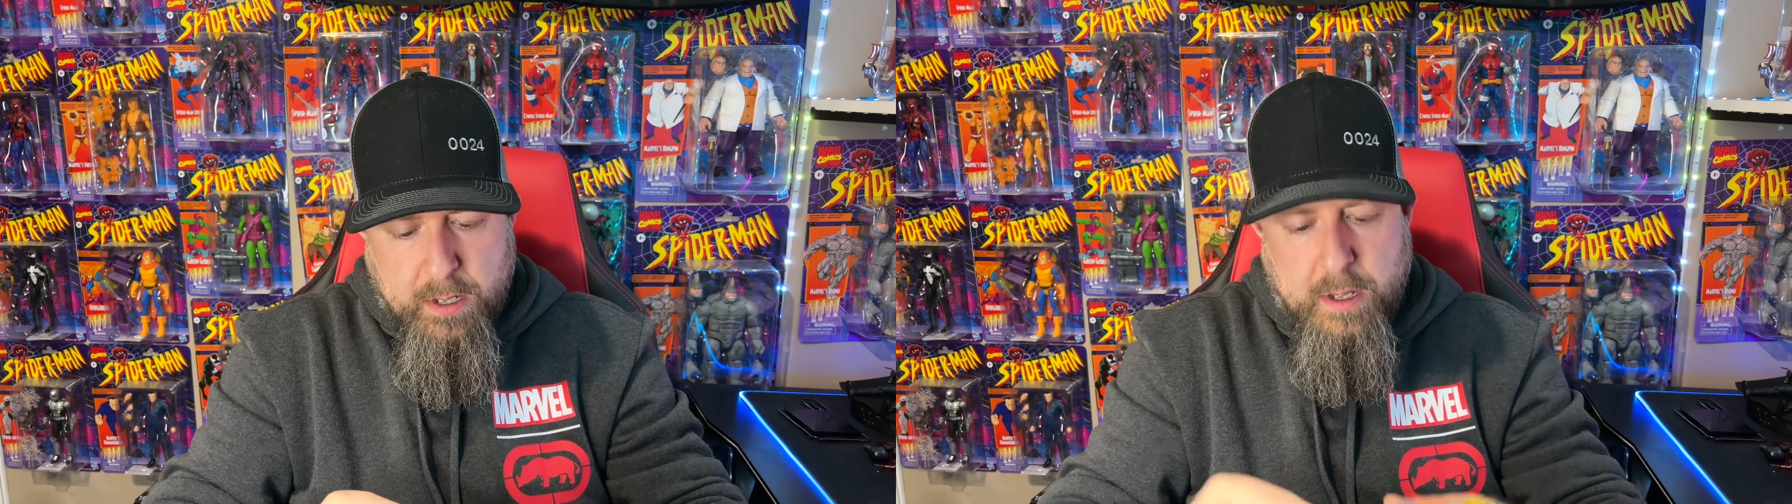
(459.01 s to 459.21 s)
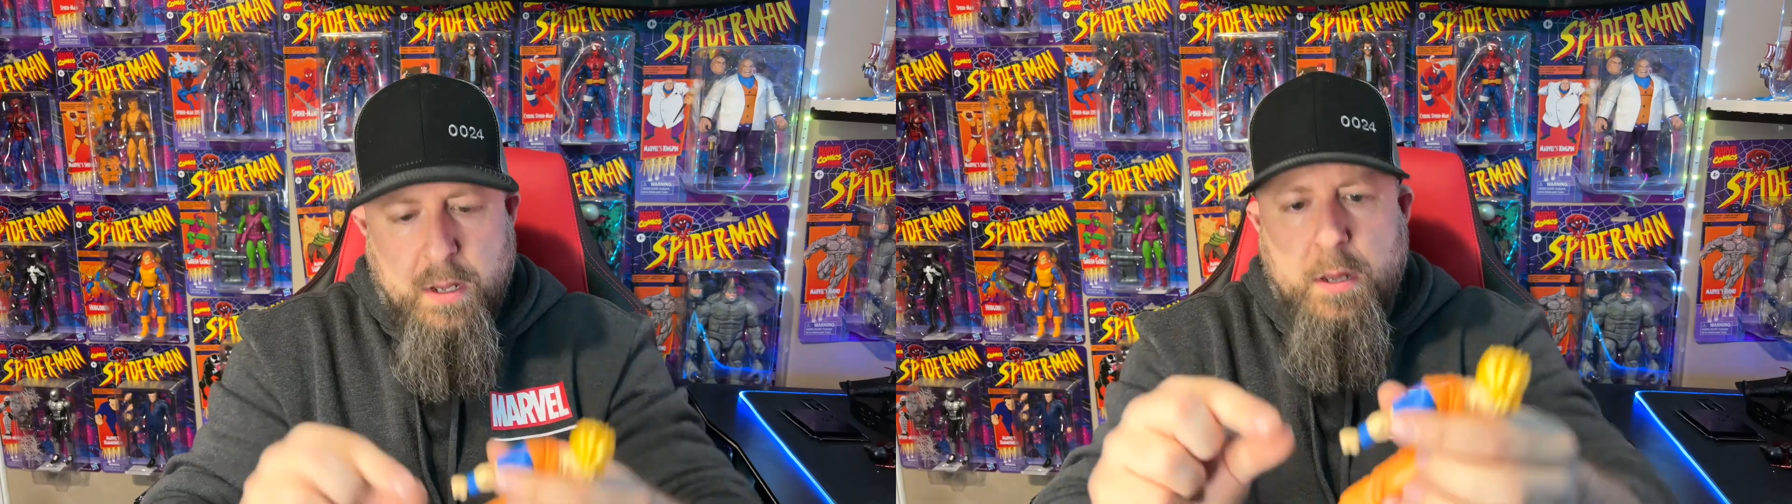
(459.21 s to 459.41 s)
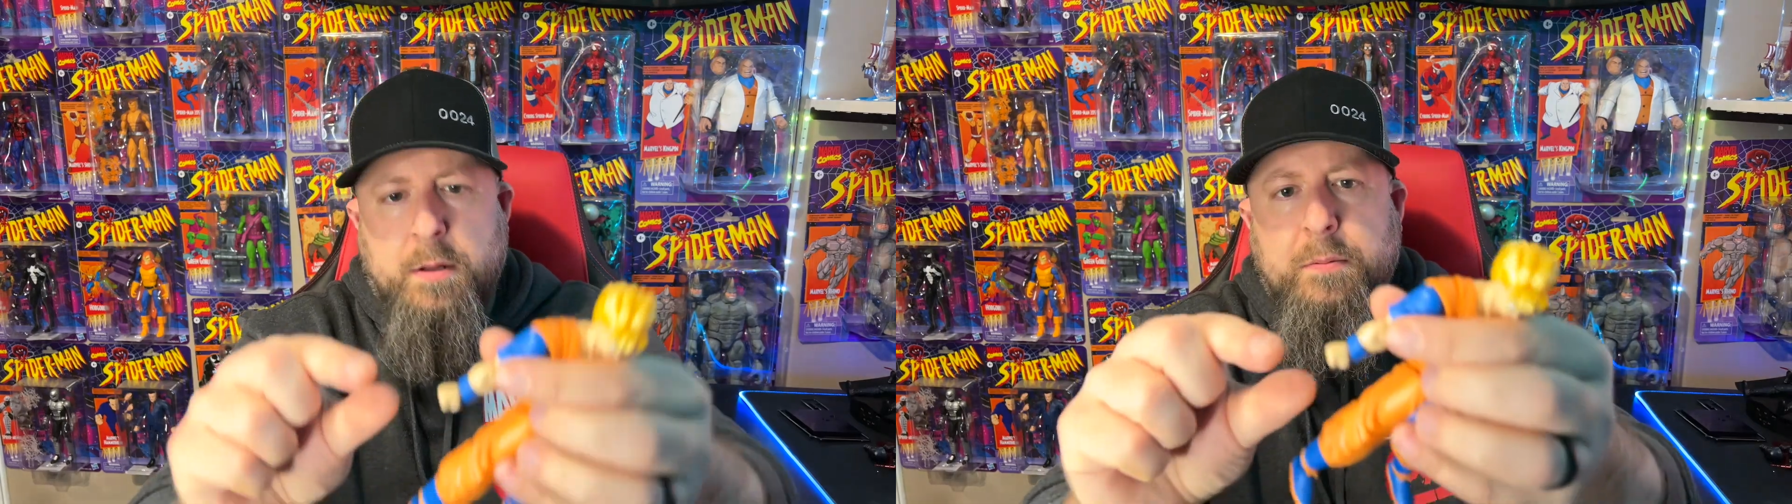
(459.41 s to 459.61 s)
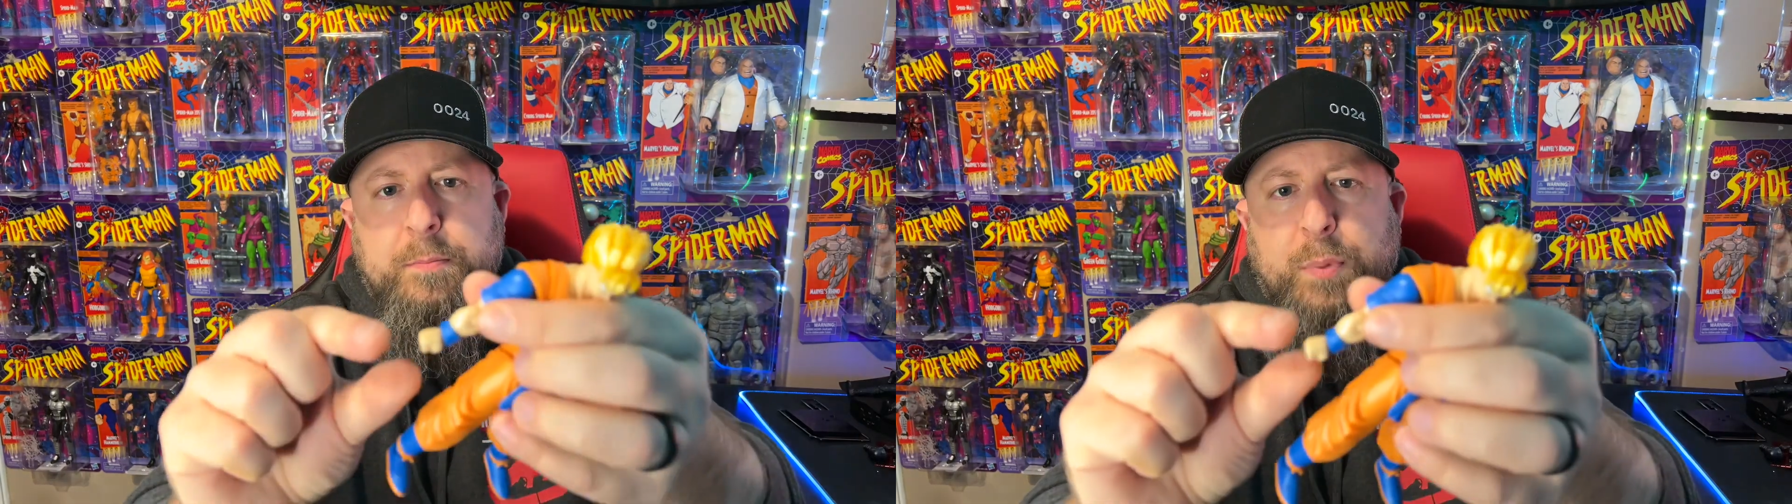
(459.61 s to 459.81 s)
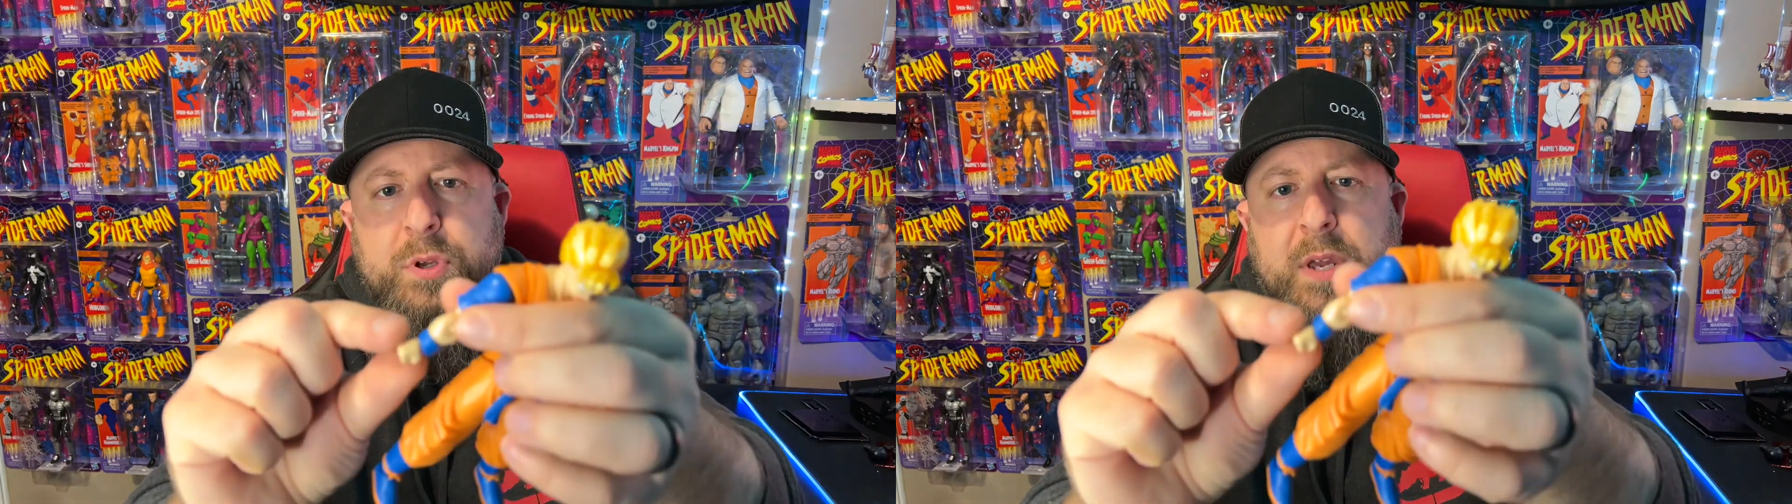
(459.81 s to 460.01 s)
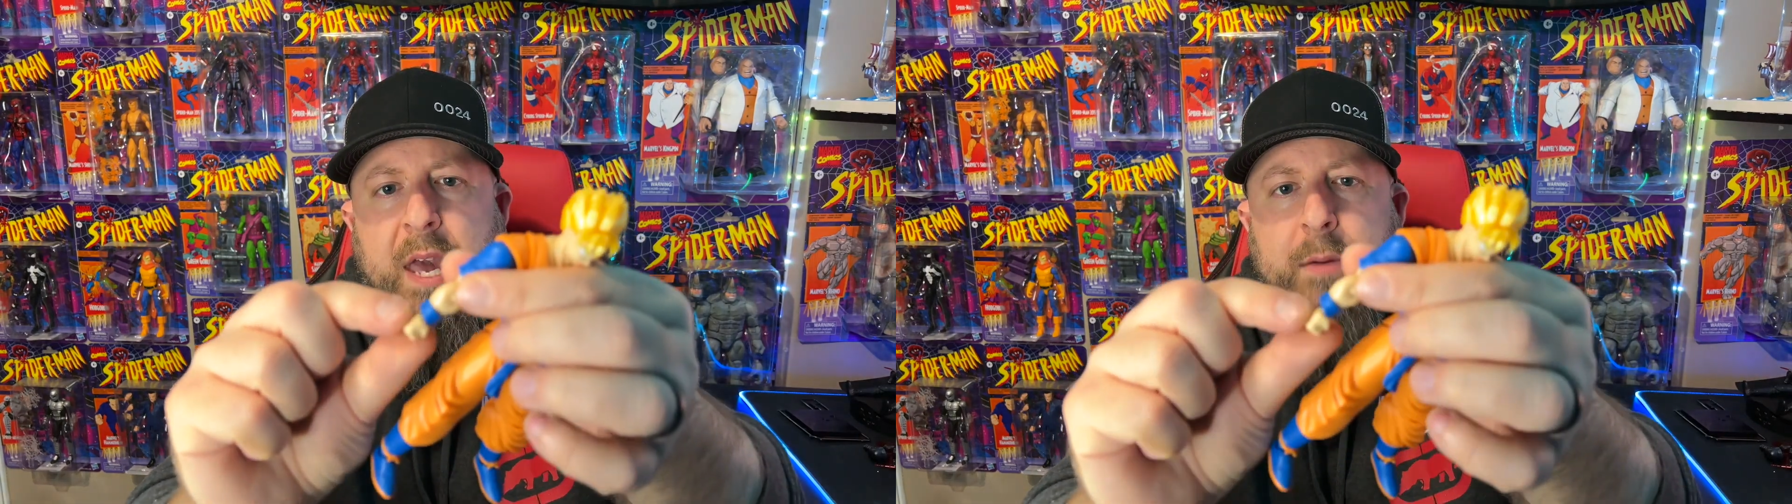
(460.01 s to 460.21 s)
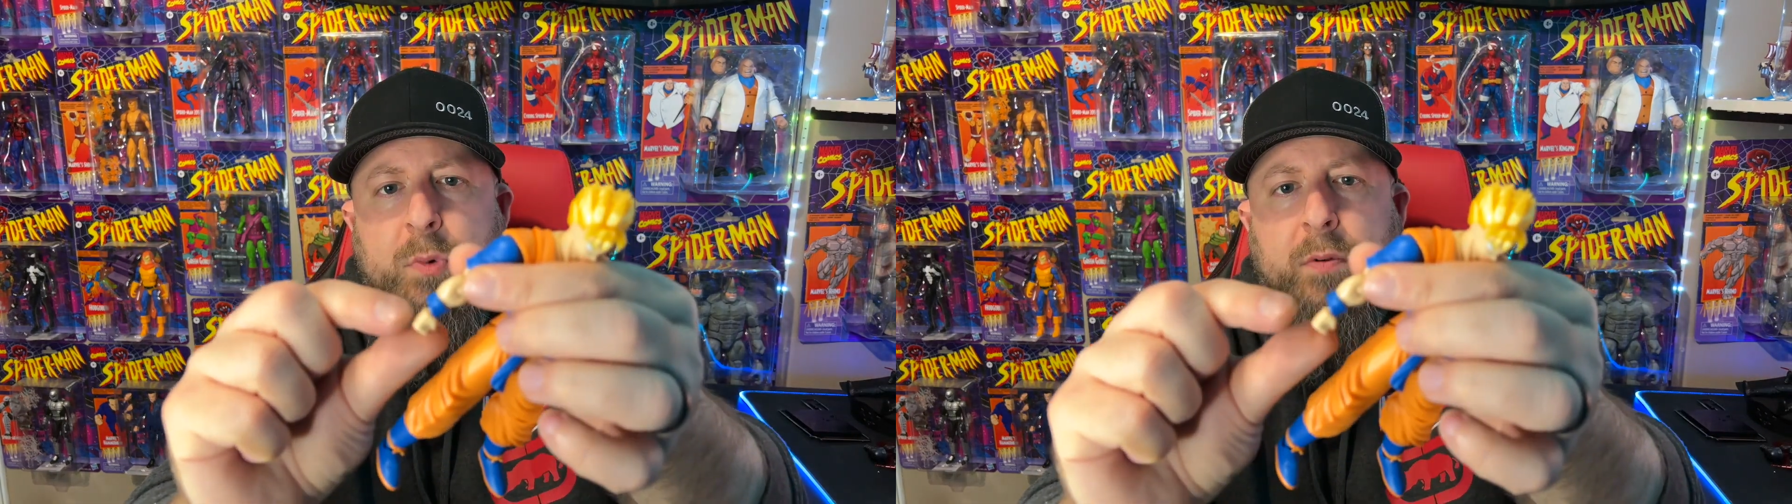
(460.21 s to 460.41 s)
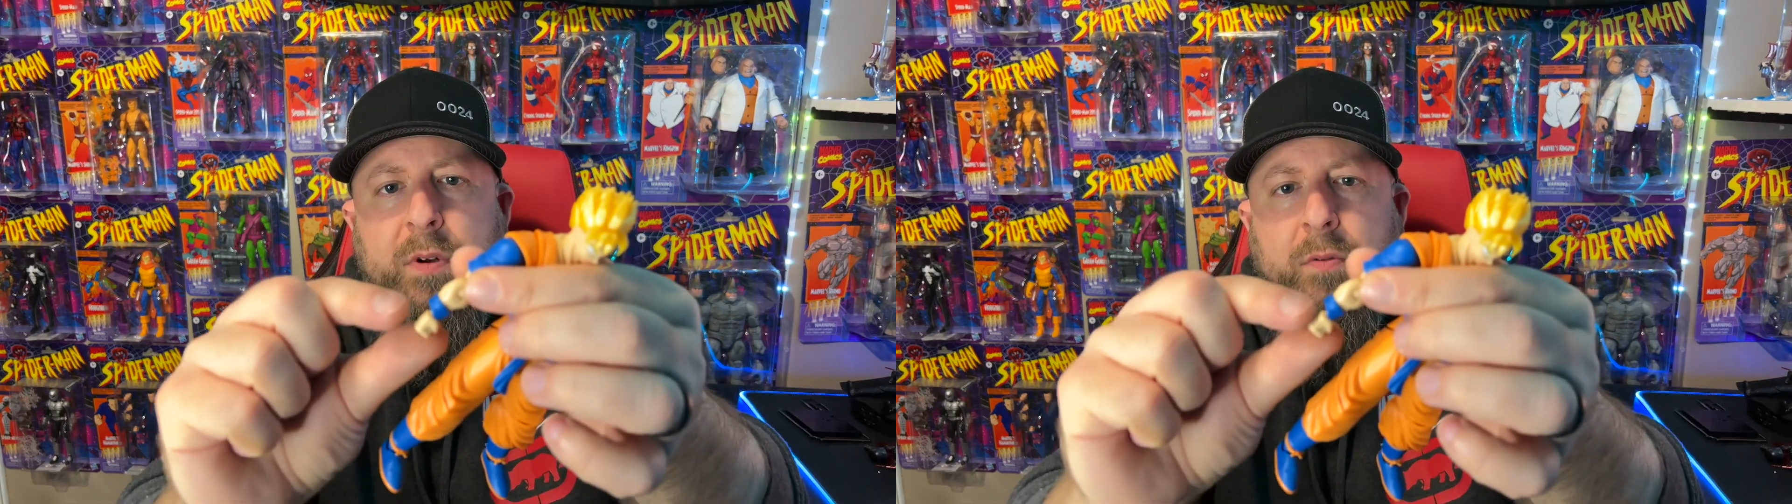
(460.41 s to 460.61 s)
But you can
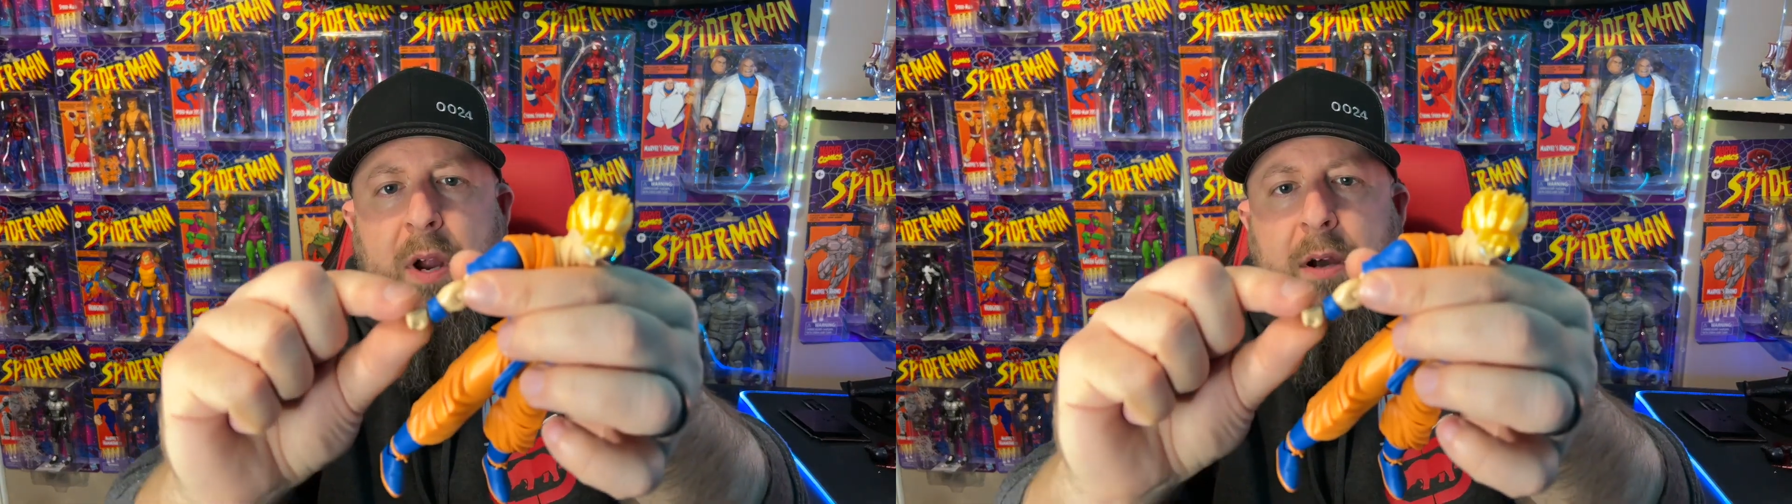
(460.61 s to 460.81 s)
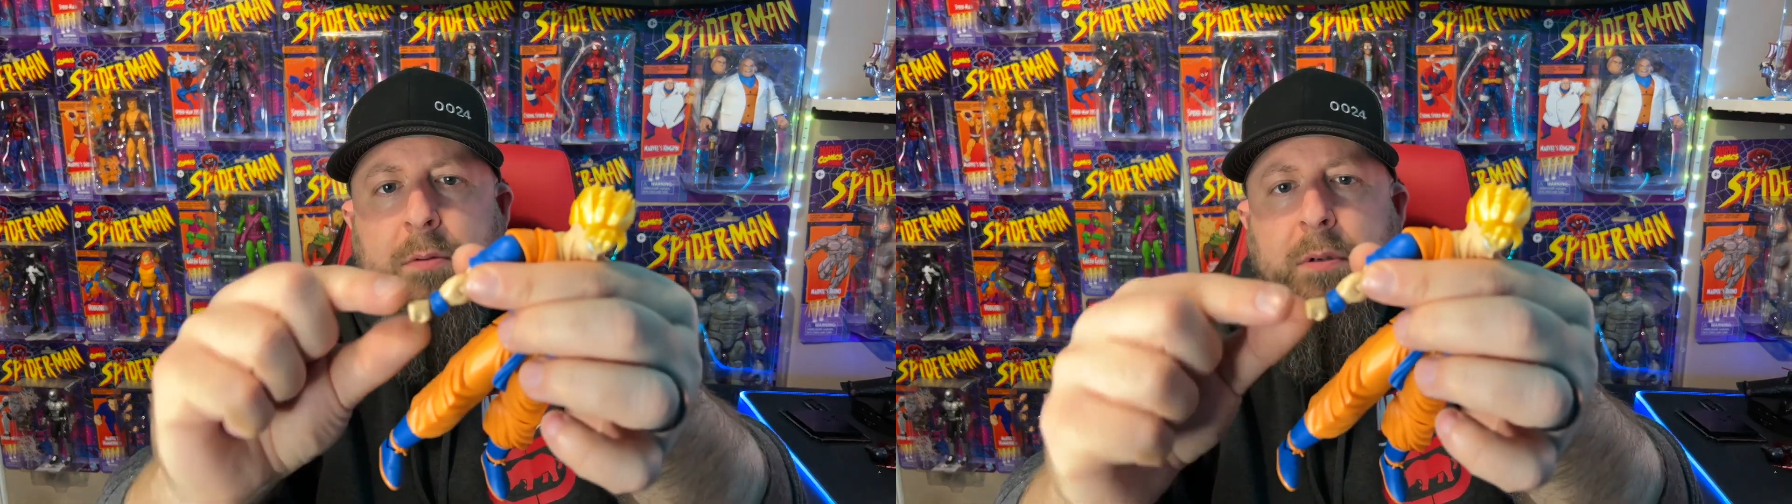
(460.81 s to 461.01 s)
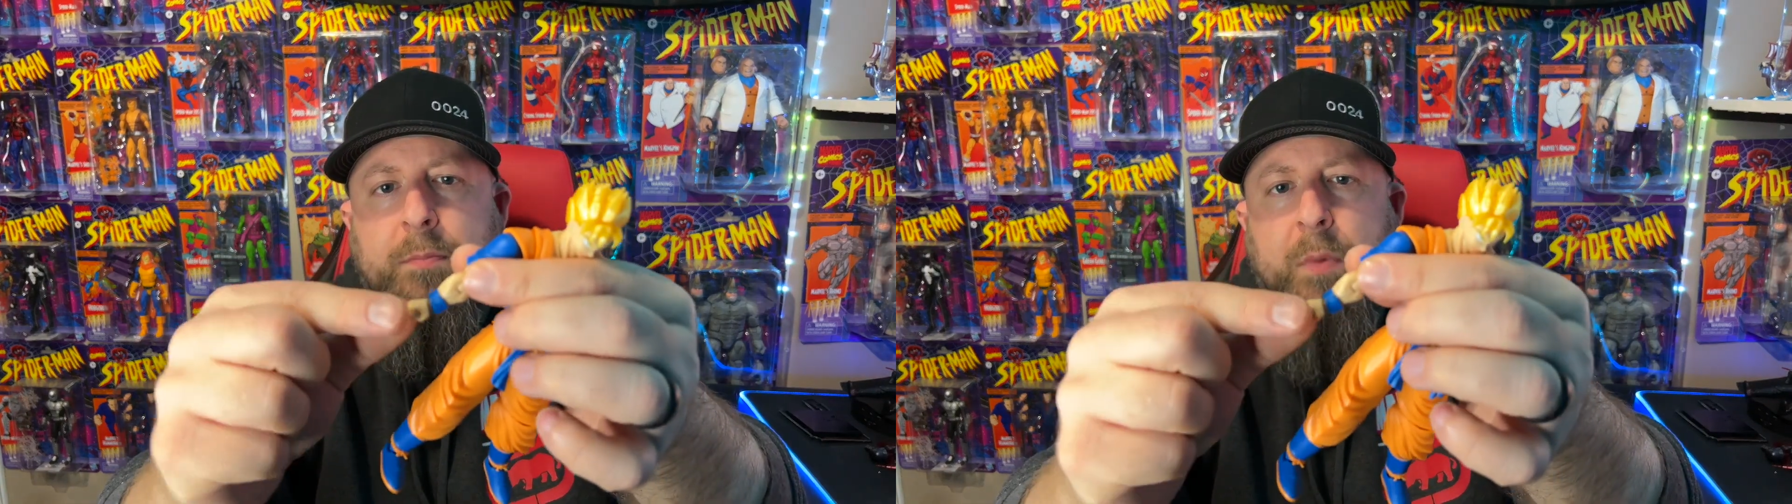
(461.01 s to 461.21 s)
move it around.